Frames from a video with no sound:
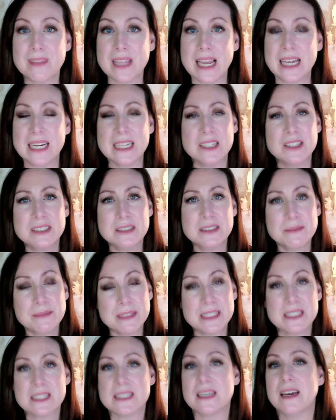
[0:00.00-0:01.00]
And I looked at
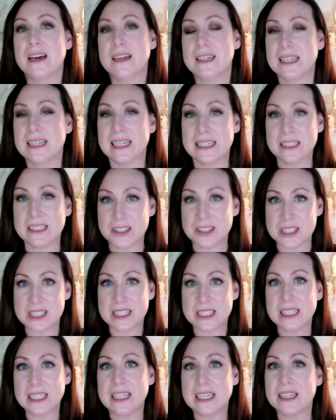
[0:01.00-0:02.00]
my son and I could
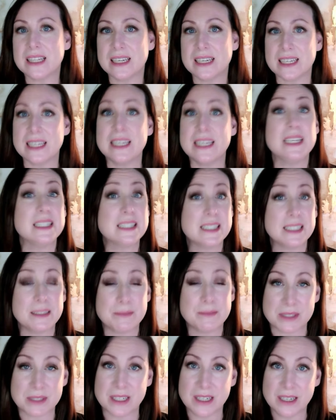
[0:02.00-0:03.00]
see, like, he
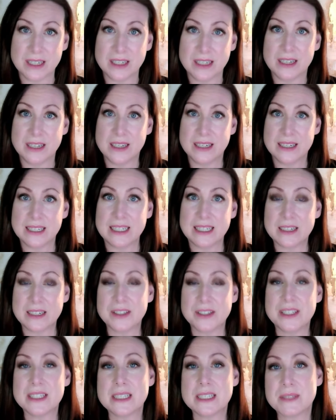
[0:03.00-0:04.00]
seemed, you know,
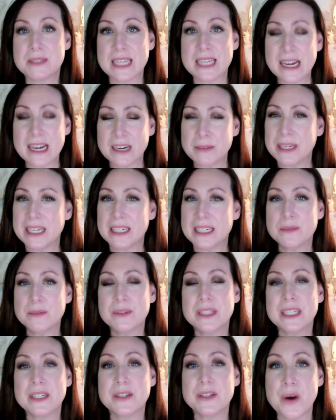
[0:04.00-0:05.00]
he seemed scared, but he didn't
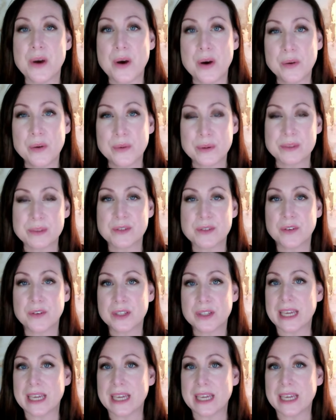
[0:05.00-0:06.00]
really know what was
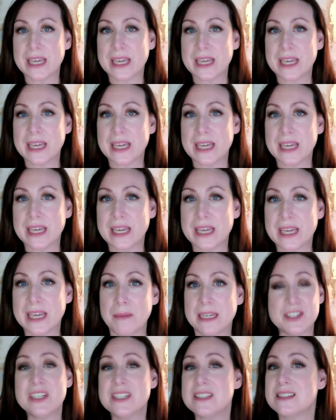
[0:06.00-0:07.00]
fully
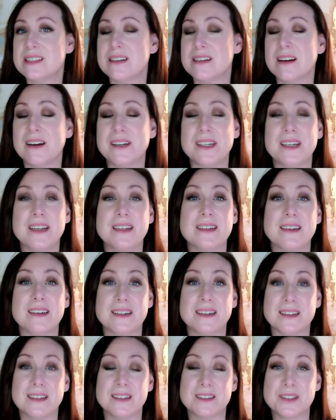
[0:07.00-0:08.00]
happening. And I
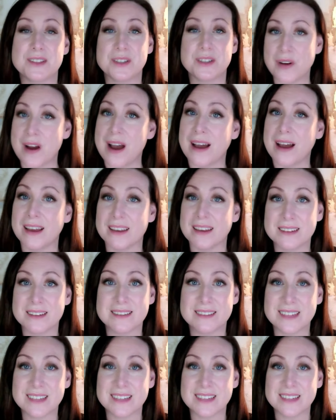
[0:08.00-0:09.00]
just started to
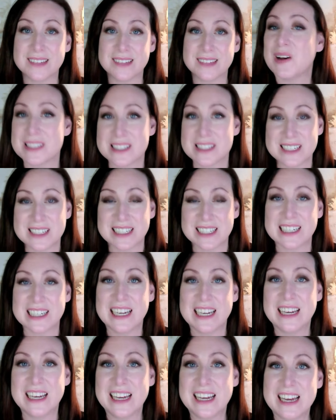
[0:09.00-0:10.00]
cry. I lost
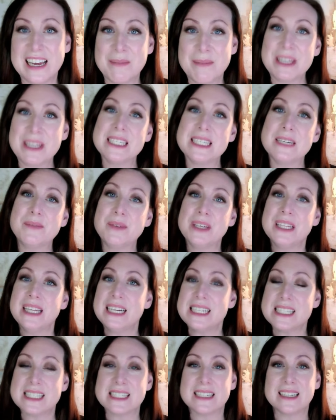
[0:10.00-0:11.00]
it. Because I
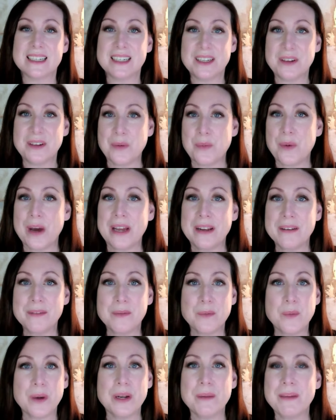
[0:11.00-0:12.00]
realized, you know, what
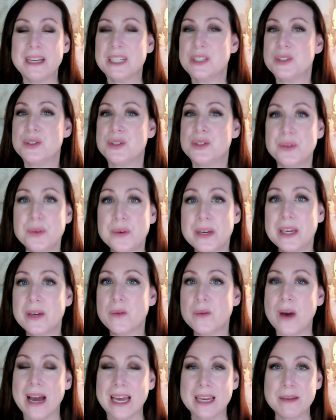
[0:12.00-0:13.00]
am I doing?
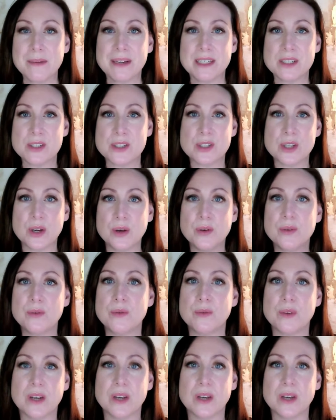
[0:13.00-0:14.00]
Why am I so